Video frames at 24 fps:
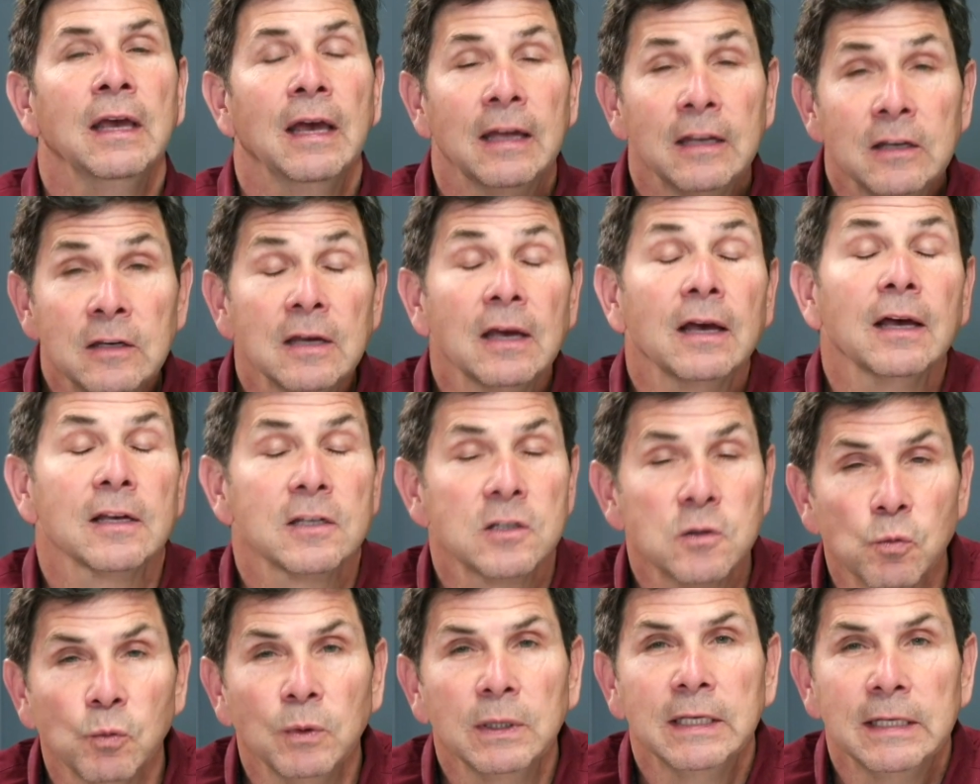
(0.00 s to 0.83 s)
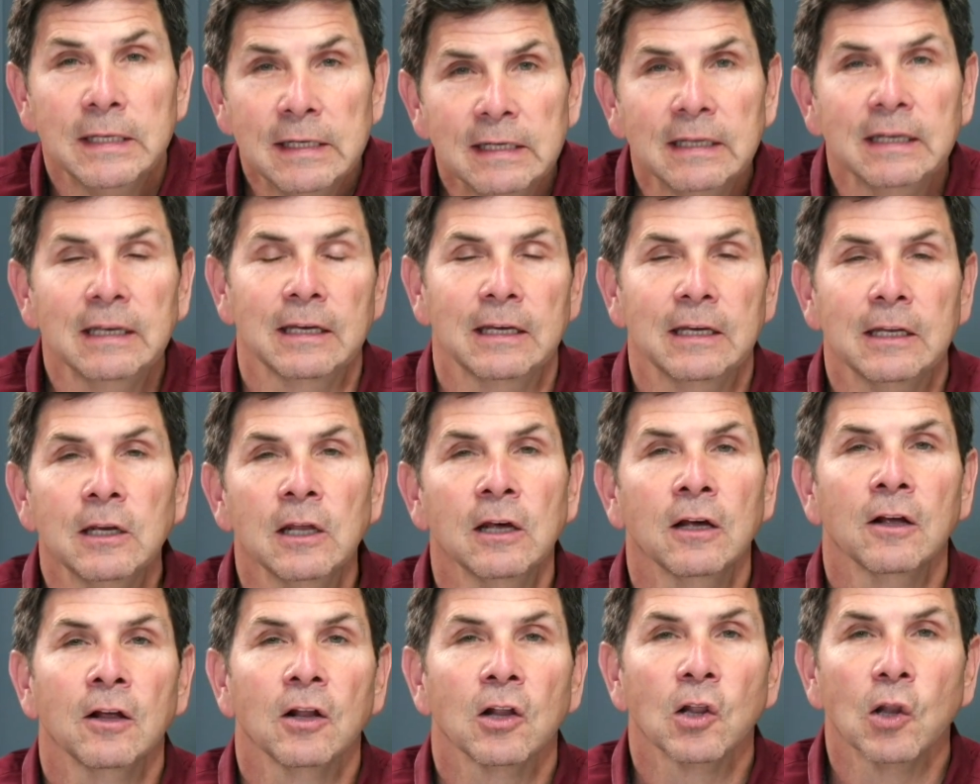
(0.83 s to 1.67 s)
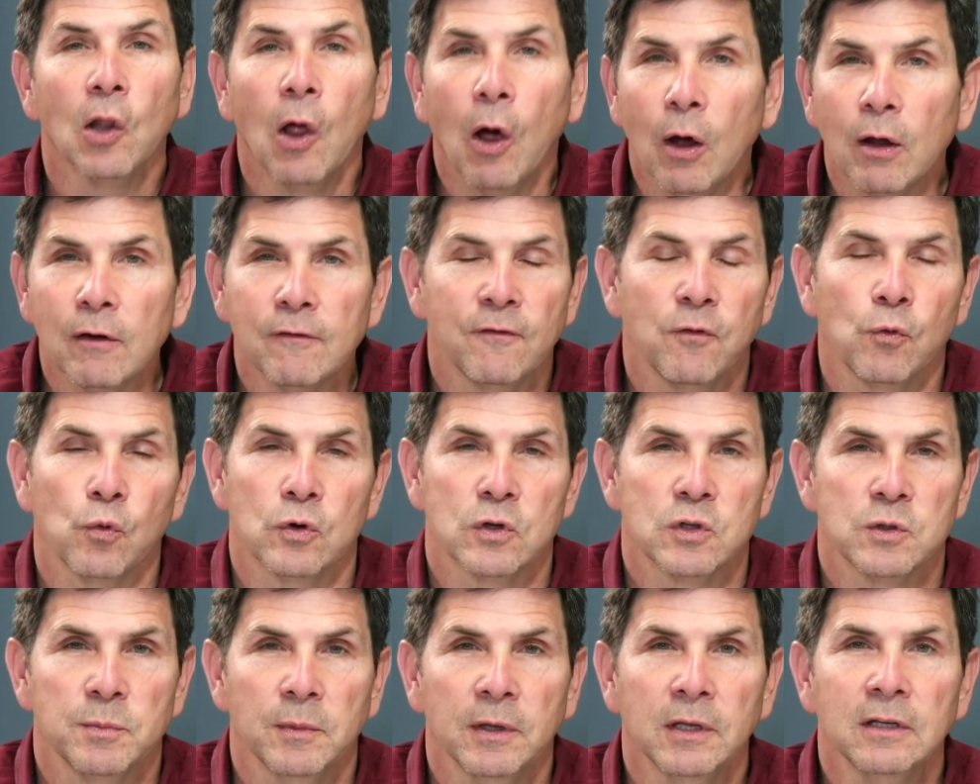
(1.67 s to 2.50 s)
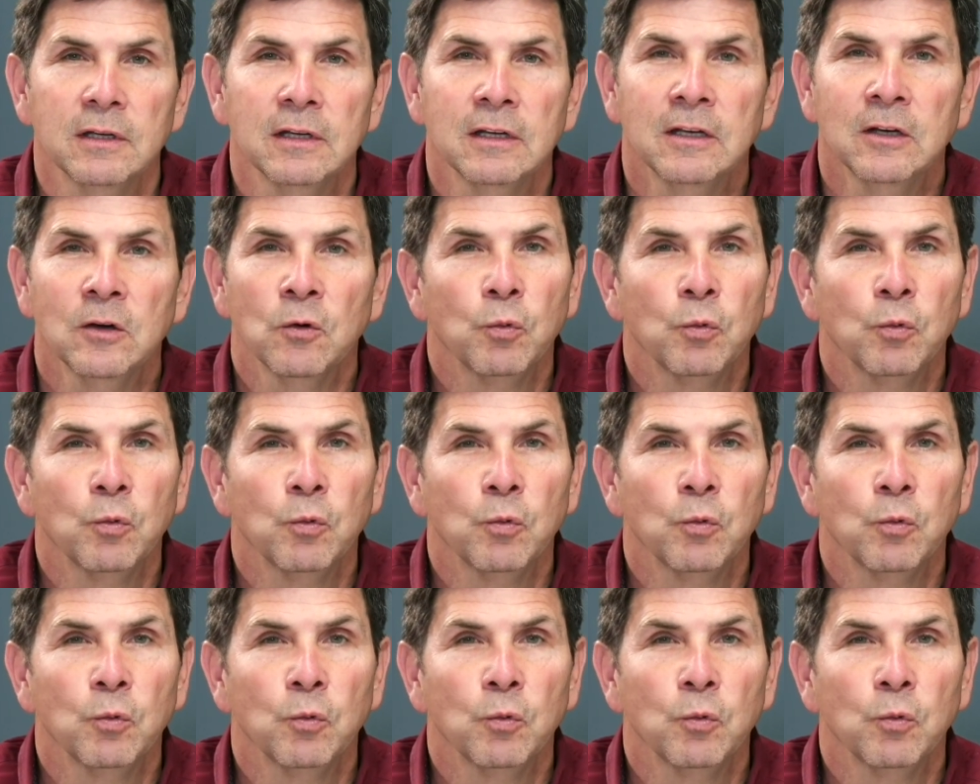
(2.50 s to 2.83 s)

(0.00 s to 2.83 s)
And yes, we need law enforcement.